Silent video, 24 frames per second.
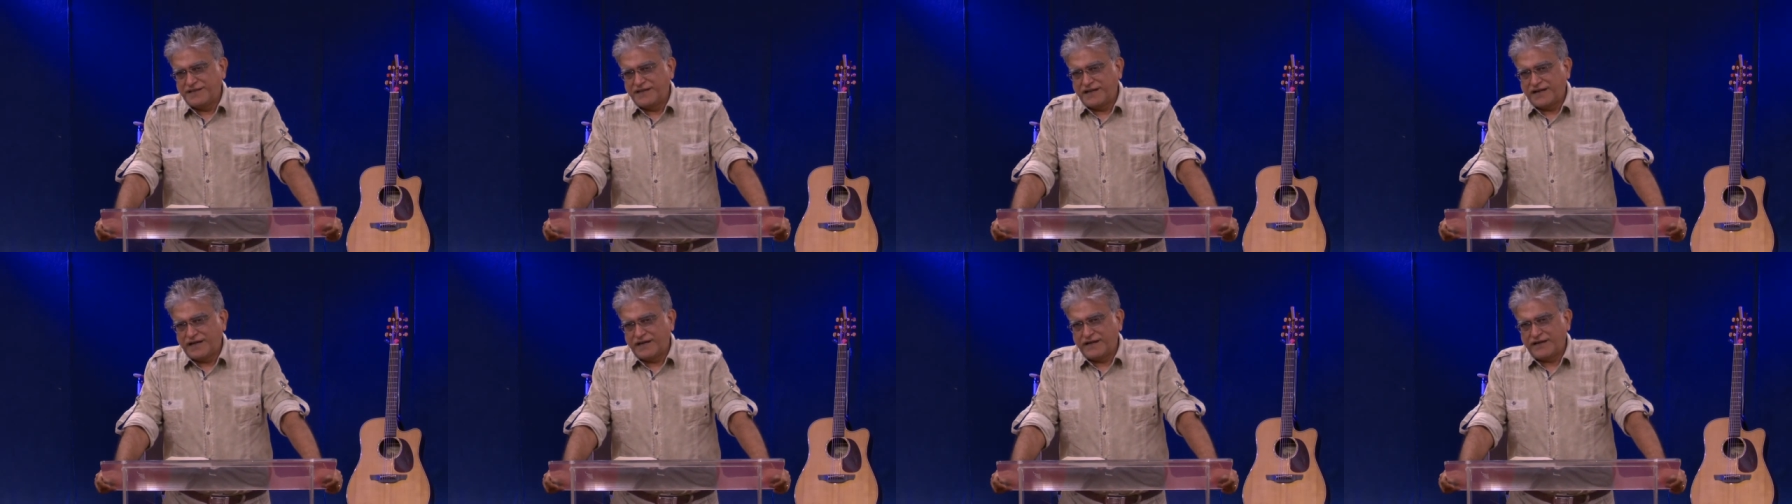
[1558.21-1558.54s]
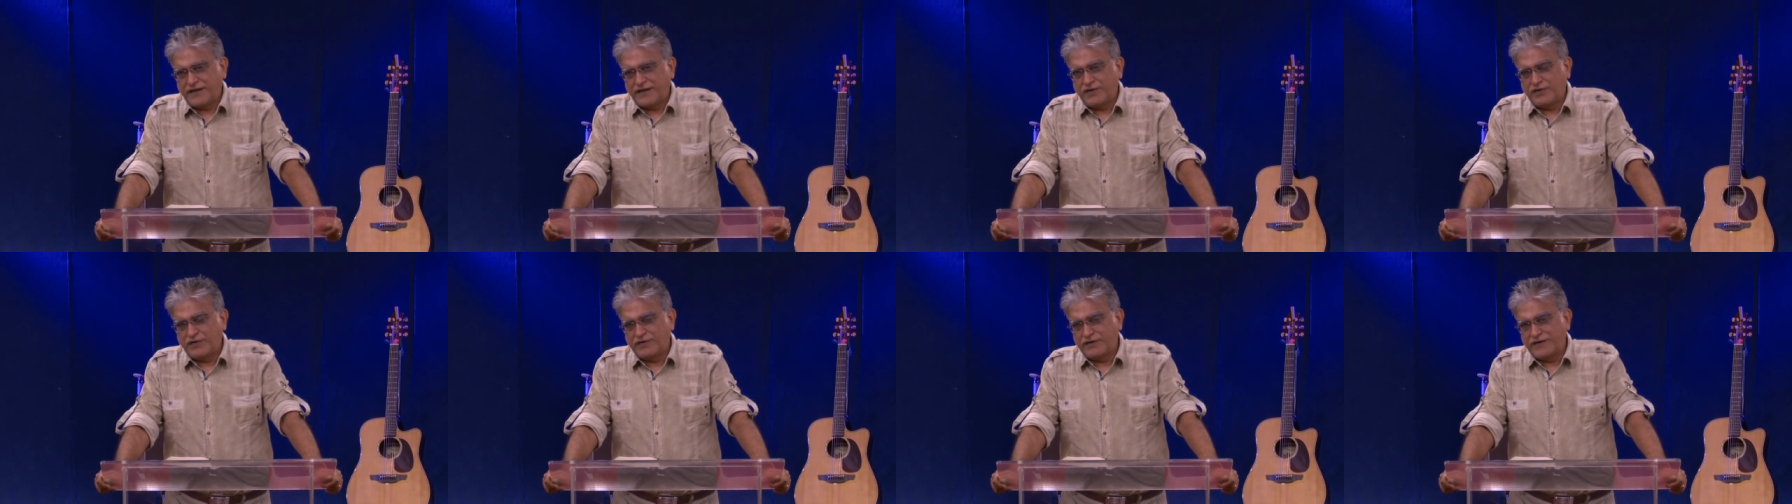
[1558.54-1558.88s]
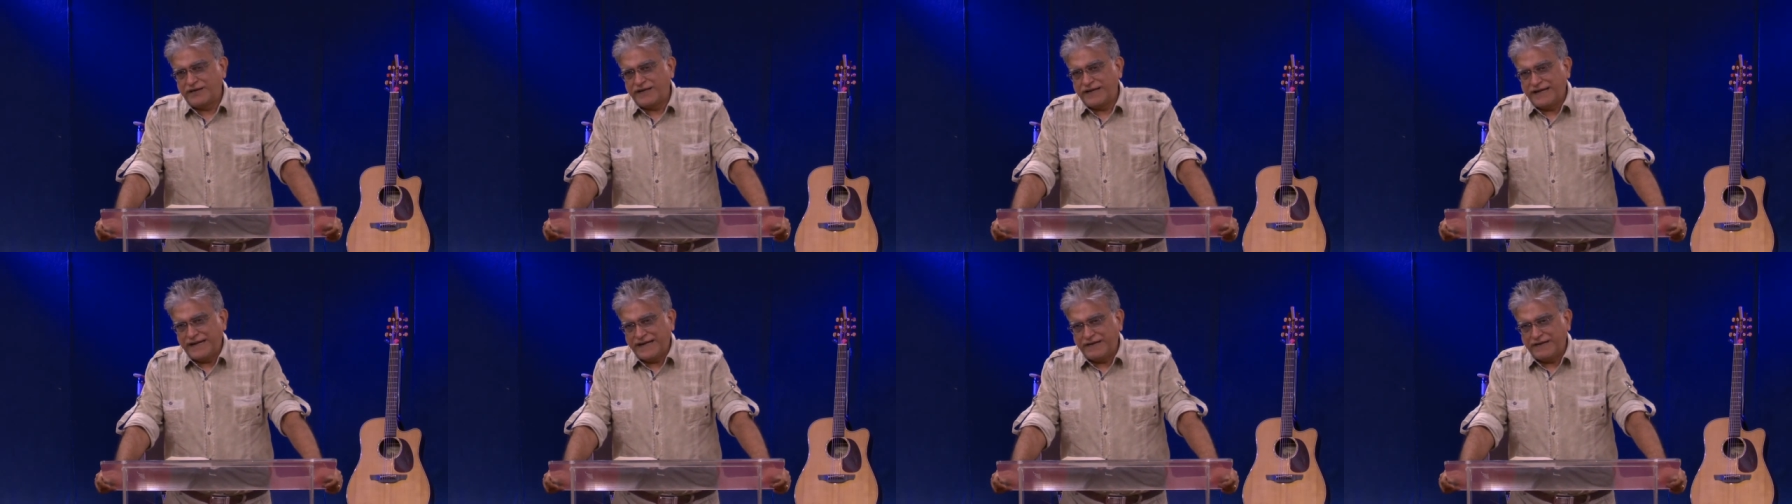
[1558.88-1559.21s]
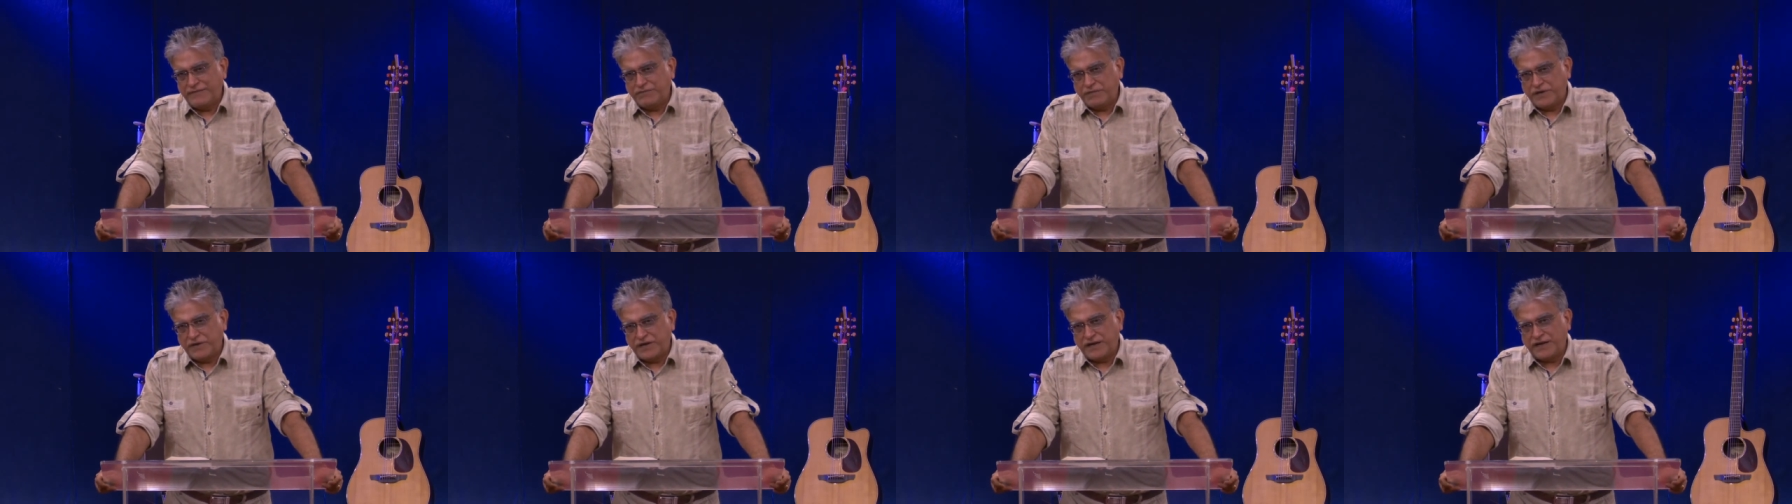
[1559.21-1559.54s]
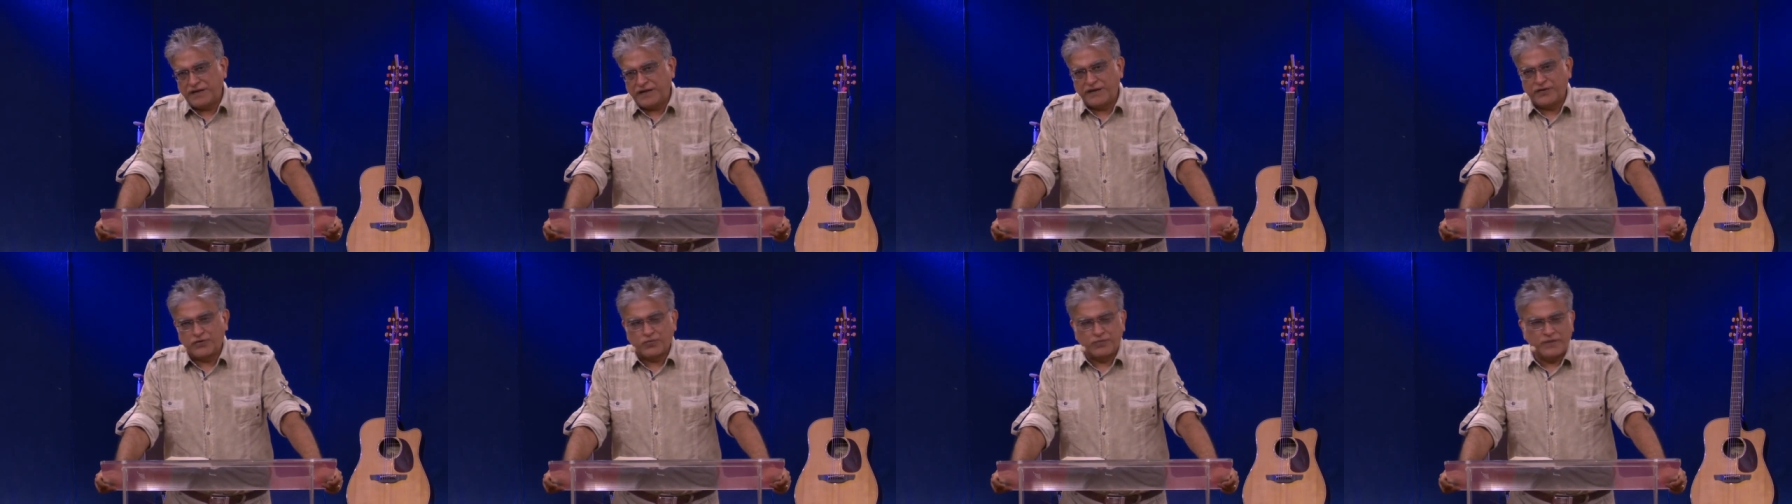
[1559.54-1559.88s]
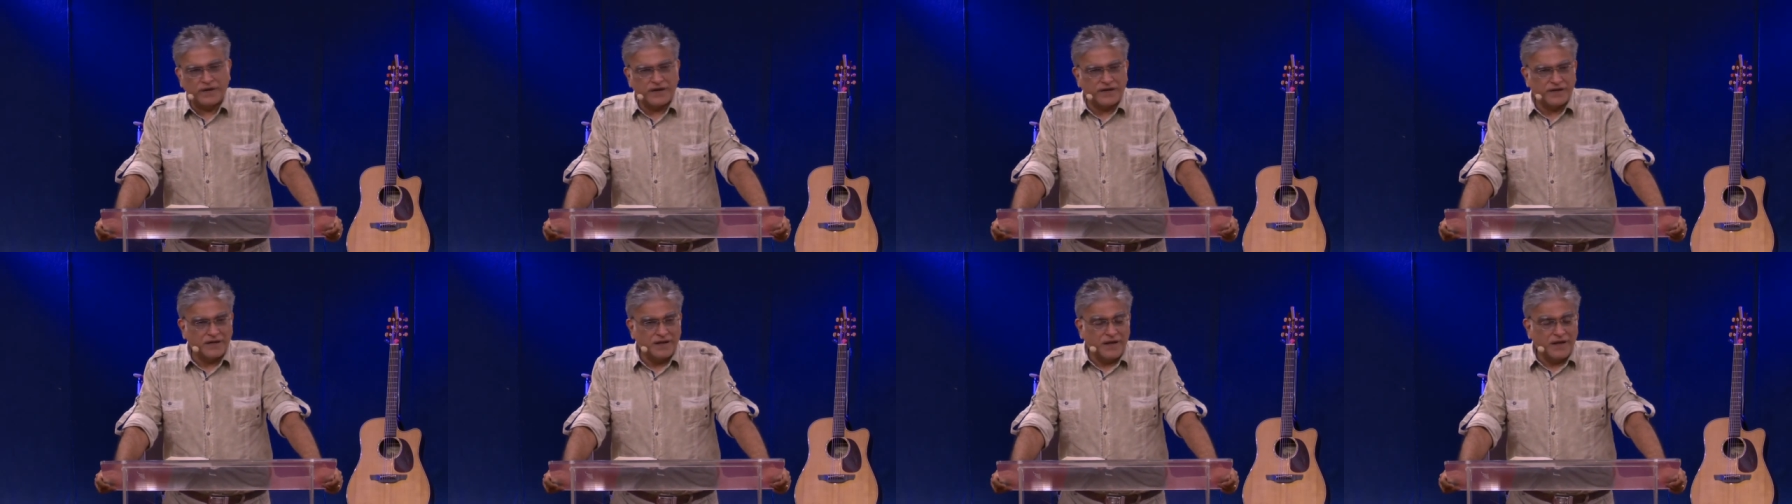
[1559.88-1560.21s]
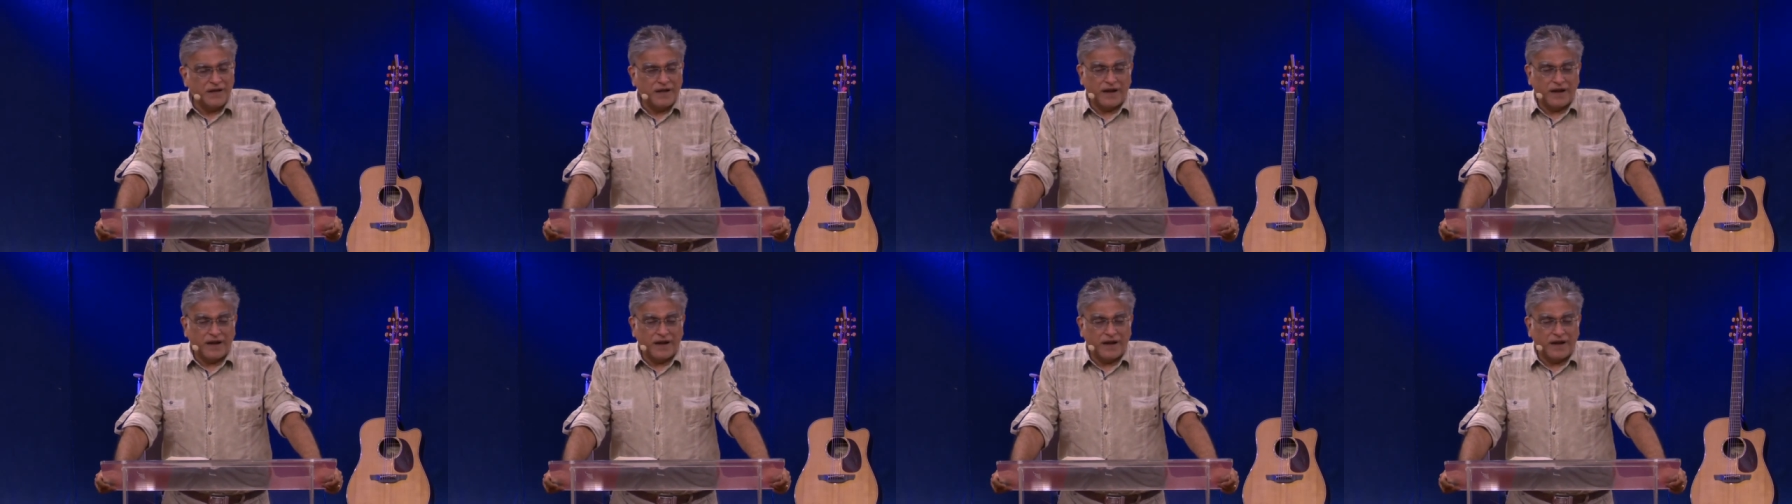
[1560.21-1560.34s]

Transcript: I let God lead me into making.